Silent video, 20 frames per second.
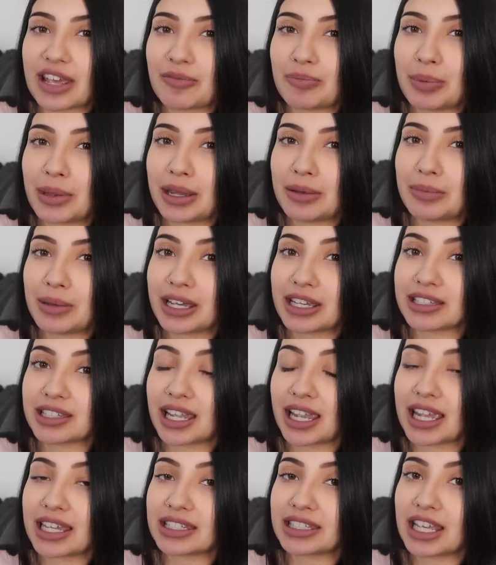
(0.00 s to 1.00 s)
have been because
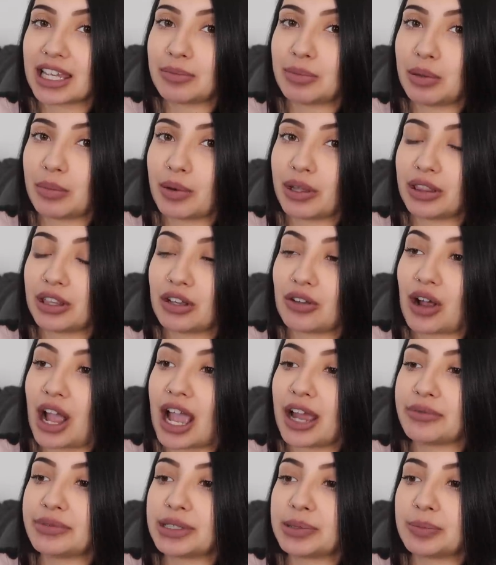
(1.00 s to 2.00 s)
like I said, we went through
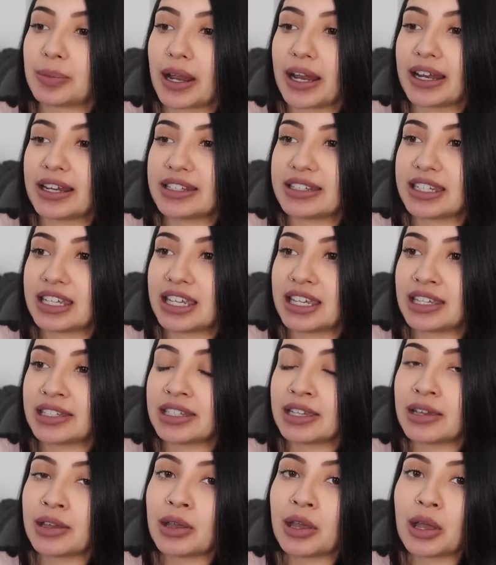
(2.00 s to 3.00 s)
high-risk
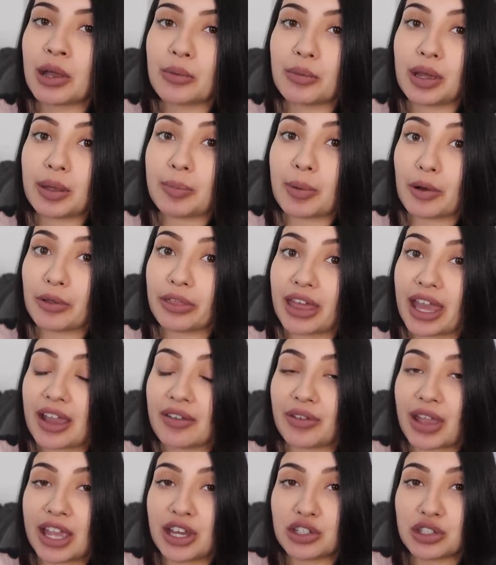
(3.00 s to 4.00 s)
pregnancies. We both
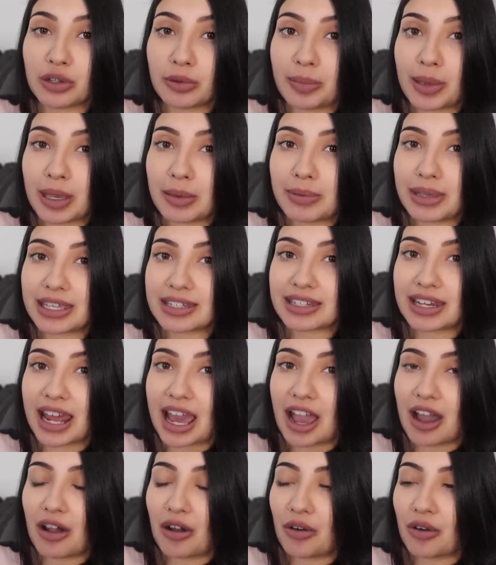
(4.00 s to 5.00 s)
have angel babies
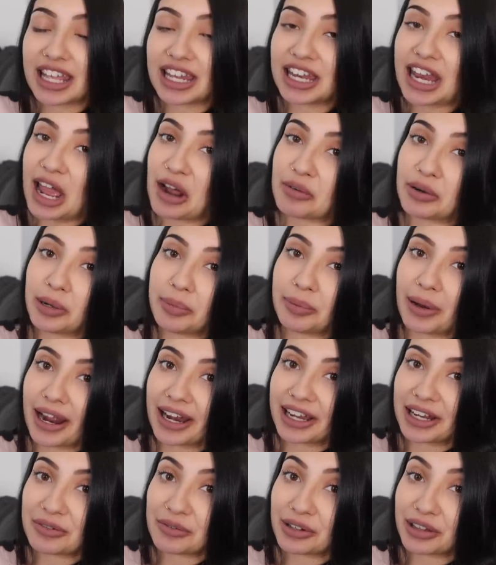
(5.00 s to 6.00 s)
now, and now we're
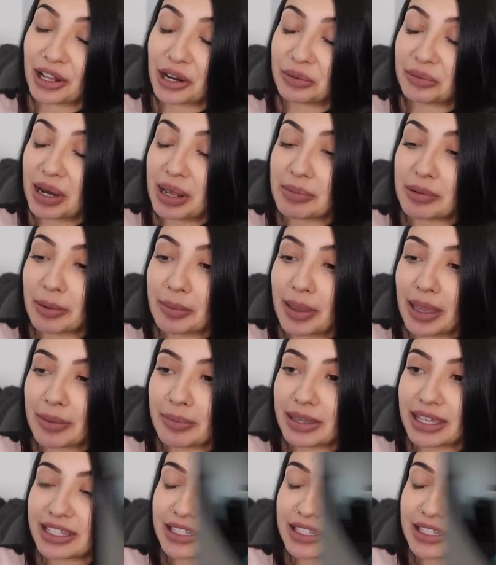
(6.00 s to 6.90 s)
pregnant with our rainbow babies.